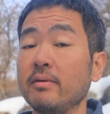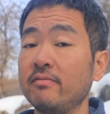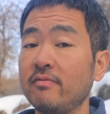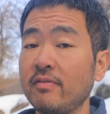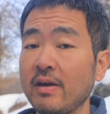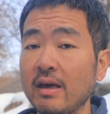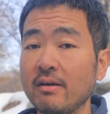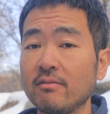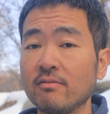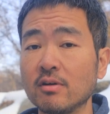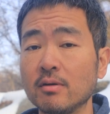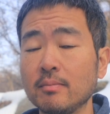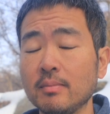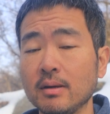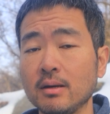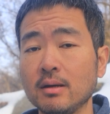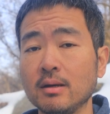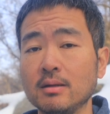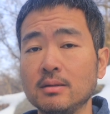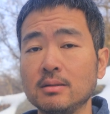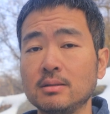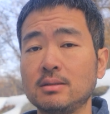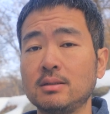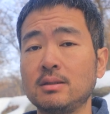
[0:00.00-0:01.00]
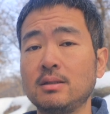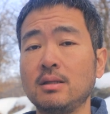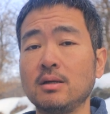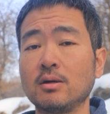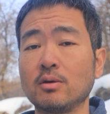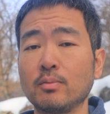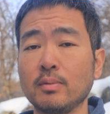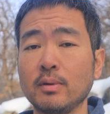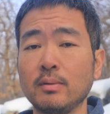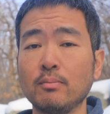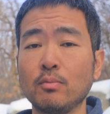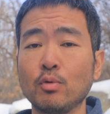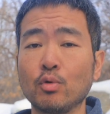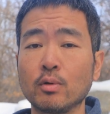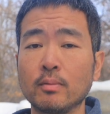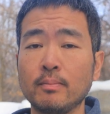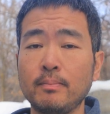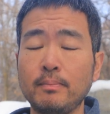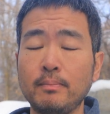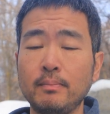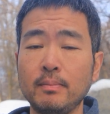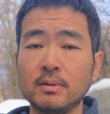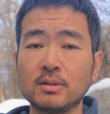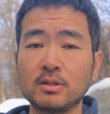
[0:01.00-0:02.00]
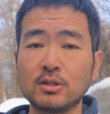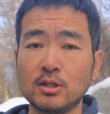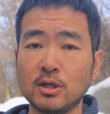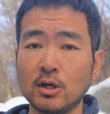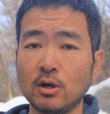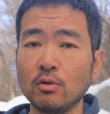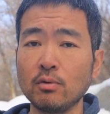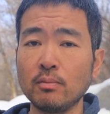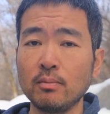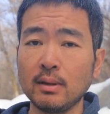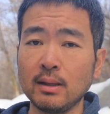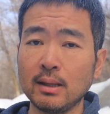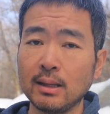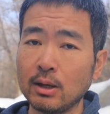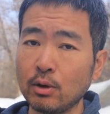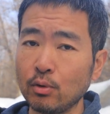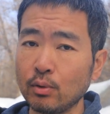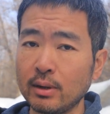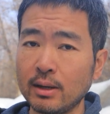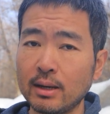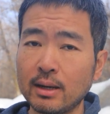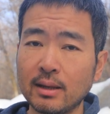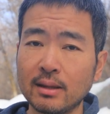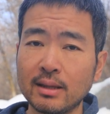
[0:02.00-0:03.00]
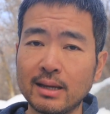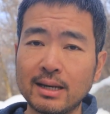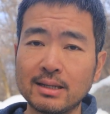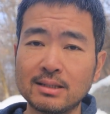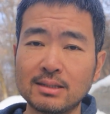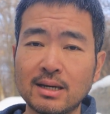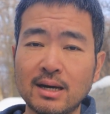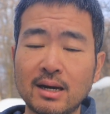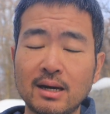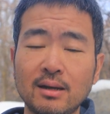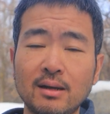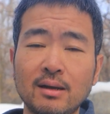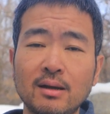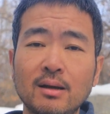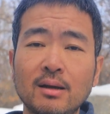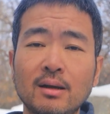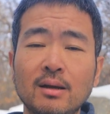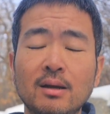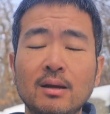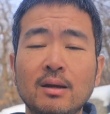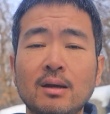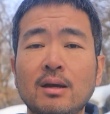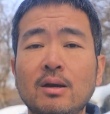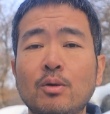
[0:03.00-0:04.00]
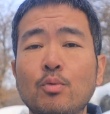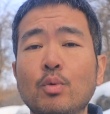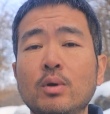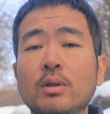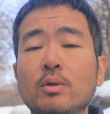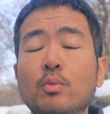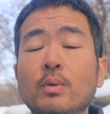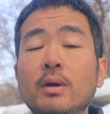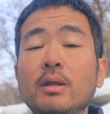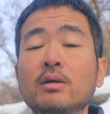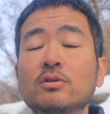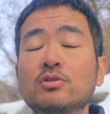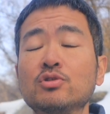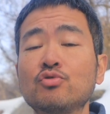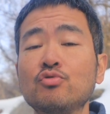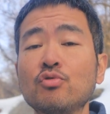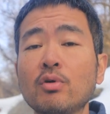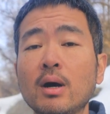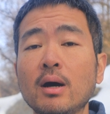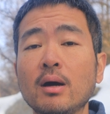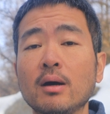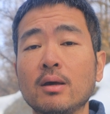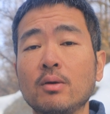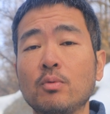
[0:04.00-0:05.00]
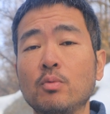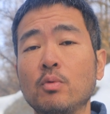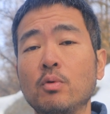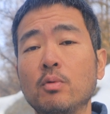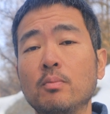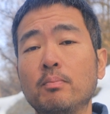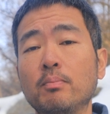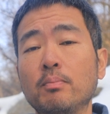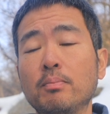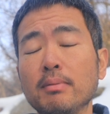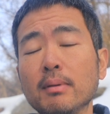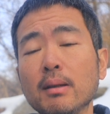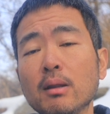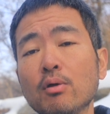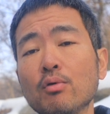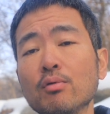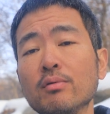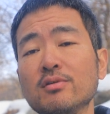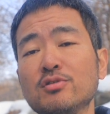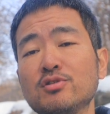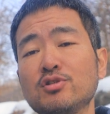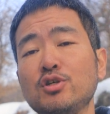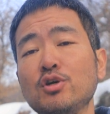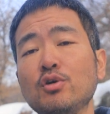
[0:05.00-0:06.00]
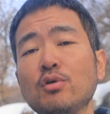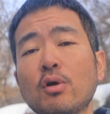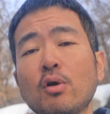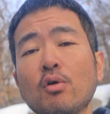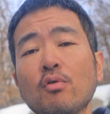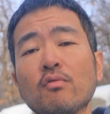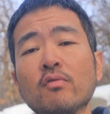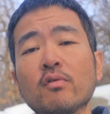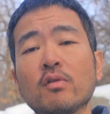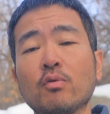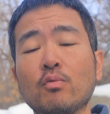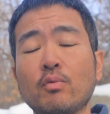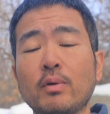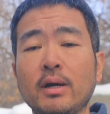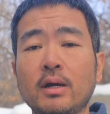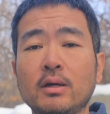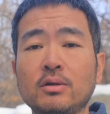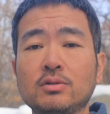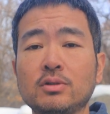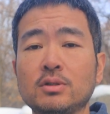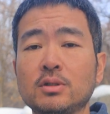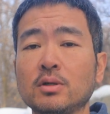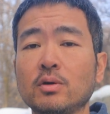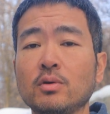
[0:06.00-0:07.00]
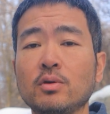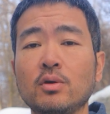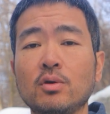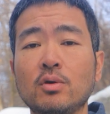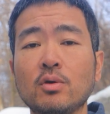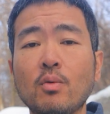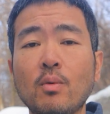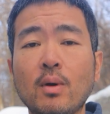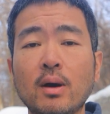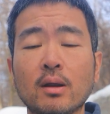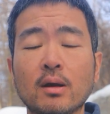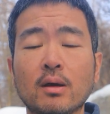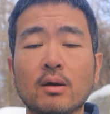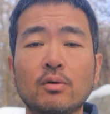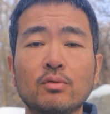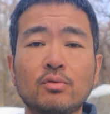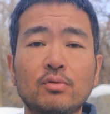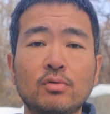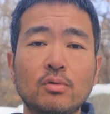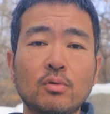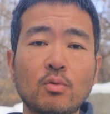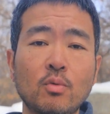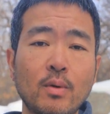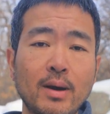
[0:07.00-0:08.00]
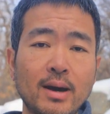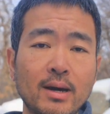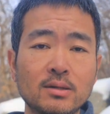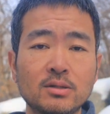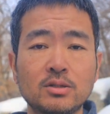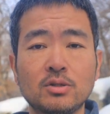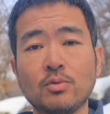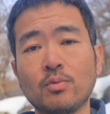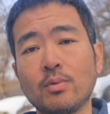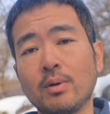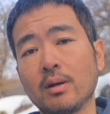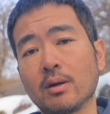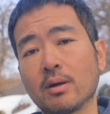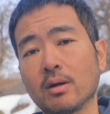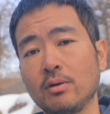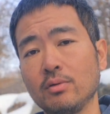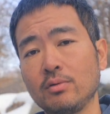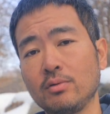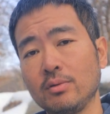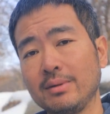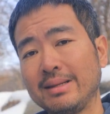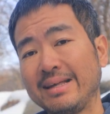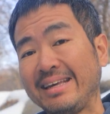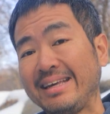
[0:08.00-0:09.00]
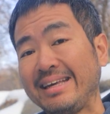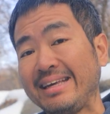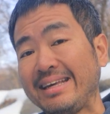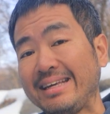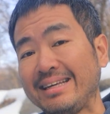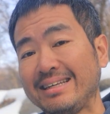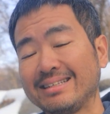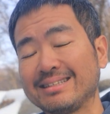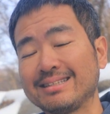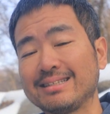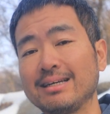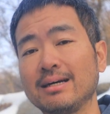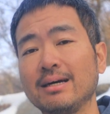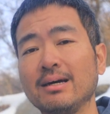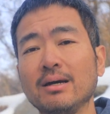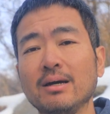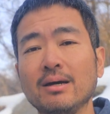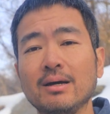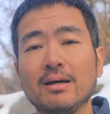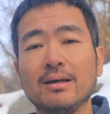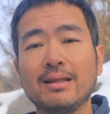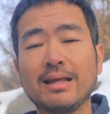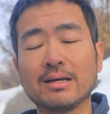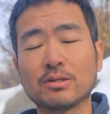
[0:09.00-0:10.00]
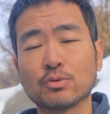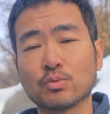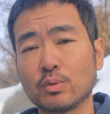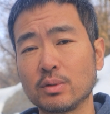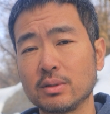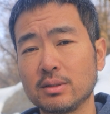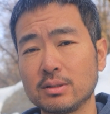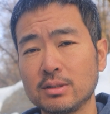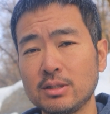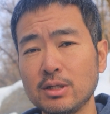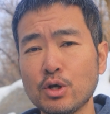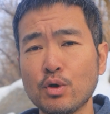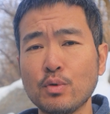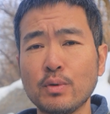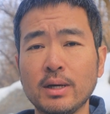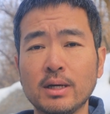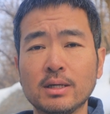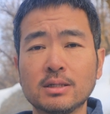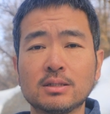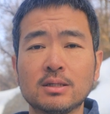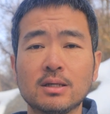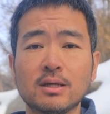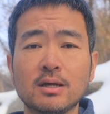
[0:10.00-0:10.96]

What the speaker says: favored because there will be more snow loaded on that side. When the wind is strong, it will blow the snow over the ridge. So you don't want to go to the west, you want to go to the east. That's where the snow is.